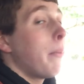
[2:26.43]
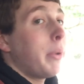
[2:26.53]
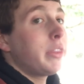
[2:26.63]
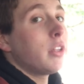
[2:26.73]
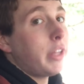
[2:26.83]

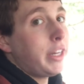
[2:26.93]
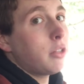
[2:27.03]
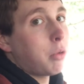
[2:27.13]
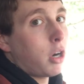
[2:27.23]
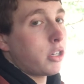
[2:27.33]
But the lane
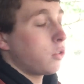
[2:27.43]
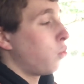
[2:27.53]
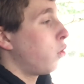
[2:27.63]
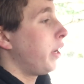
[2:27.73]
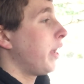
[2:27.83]
departure
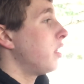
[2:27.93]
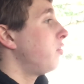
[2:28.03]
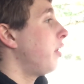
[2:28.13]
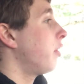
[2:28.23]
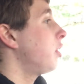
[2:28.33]
warning
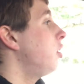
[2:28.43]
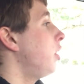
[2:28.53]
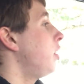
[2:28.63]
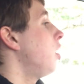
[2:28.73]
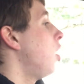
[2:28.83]
is very
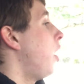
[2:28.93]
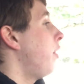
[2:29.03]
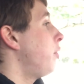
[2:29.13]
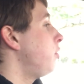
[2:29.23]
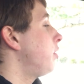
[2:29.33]
good.
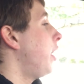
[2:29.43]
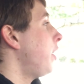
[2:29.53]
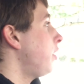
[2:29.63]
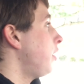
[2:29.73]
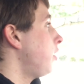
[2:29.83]
When you
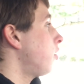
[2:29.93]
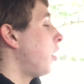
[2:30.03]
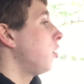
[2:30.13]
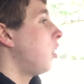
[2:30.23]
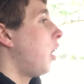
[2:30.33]
get
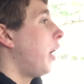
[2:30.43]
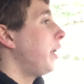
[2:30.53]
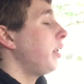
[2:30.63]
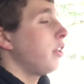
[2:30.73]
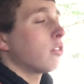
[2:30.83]
near a
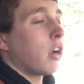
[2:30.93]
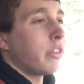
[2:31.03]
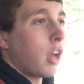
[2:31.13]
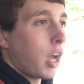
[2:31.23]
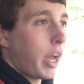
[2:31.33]
line, either
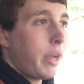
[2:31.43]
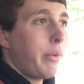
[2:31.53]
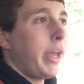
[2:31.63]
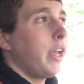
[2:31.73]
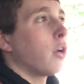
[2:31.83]
on the
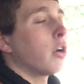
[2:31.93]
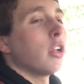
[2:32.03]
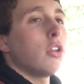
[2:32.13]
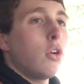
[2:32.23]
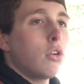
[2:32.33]
highway or
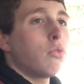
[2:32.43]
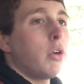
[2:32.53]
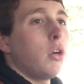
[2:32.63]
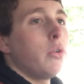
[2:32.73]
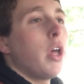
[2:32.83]
on a local
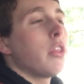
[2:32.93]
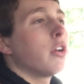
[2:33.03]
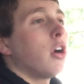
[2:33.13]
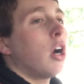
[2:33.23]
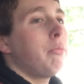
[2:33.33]
road,
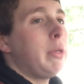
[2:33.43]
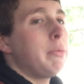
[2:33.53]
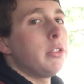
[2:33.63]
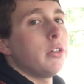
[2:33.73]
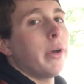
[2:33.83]
the car
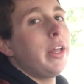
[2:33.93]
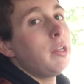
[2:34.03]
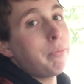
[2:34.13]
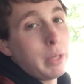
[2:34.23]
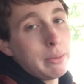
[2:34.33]
beeps you.
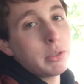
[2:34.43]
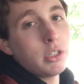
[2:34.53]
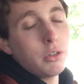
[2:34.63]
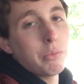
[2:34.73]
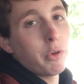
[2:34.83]
And it beeps
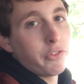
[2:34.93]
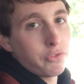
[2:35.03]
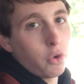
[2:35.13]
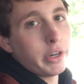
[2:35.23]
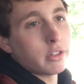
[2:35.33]
at you
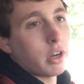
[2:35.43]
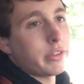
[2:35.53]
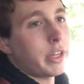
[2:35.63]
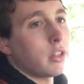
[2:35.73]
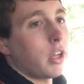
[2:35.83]
before you're
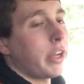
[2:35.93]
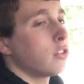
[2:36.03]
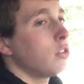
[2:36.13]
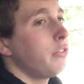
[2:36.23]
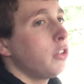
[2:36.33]
on that
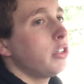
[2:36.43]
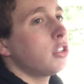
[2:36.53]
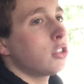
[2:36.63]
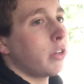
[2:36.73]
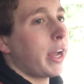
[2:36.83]
line. So if you're
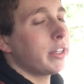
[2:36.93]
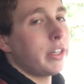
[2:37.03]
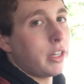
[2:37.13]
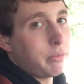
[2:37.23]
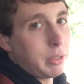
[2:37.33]

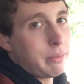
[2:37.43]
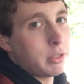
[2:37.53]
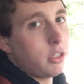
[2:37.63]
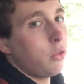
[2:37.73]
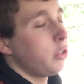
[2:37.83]
distracted and it
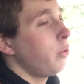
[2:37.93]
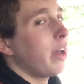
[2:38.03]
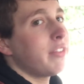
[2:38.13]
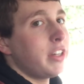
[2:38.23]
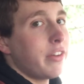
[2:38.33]
beeps at you, you
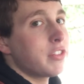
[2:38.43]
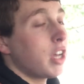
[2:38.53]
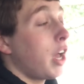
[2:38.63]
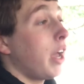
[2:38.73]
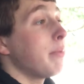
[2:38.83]
have enough
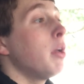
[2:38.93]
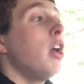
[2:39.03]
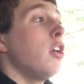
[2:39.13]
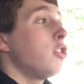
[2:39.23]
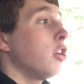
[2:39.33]
time
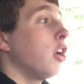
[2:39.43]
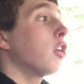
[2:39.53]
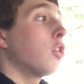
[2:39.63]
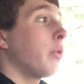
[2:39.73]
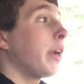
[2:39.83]
to
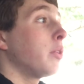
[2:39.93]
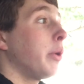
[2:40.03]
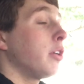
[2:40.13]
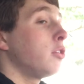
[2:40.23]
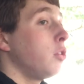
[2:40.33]
correct
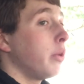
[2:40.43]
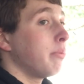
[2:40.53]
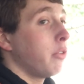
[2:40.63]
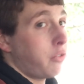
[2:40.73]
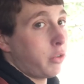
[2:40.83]
what you're
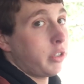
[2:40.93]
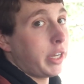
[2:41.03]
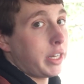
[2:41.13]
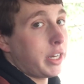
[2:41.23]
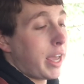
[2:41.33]
doing before you
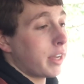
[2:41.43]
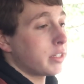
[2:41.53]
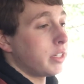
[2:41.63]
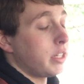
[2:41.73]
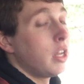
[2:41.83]
get in an
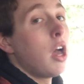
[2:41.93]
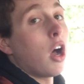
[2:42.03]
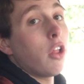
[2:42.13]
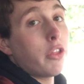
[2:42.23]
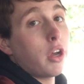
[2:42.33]
accident.
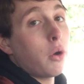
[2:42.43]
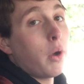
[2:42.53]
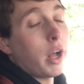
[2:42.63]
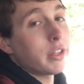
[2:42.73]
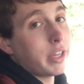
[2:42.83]

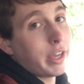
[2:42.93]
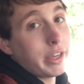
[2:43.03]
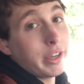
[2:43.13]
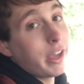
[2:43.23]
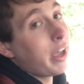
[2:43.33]
Although, I'll tell
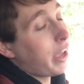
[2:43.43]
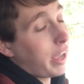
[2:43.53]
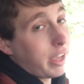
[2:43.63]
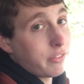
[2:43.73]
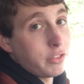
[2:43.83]
you,
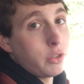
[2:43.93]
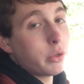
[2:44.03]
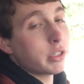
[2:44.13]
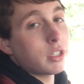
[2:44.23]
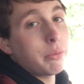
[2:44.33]
if
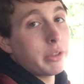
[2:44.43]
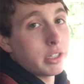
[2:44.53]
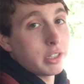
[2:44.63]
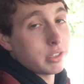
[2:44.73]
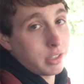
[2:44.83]
you're someone
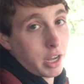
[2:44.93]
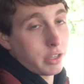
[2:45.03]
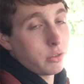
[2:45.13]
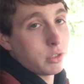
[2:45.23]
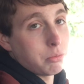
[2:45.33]
that does
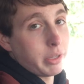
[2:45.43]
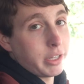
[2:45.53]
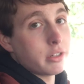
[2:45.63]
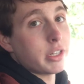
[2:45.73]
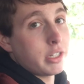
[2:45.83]
not use your
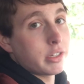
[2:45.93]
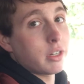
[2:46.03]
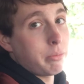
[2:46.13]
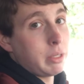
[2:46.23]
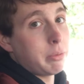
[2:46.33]
blinkers, it's
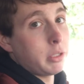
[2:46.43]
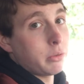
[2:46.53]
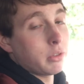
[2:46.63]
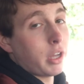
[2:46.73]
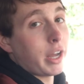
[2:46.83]
going to beep at
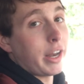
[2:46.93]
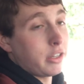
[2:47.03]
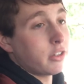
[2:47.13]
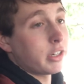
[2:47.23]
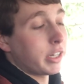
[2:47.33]
you a lot
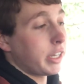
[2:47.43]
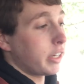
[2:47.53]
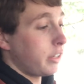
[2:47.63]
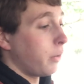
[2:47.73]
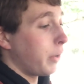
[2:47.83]
and you're going to
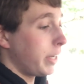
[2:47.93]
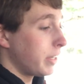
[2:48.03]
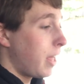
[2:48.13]
get annoyed.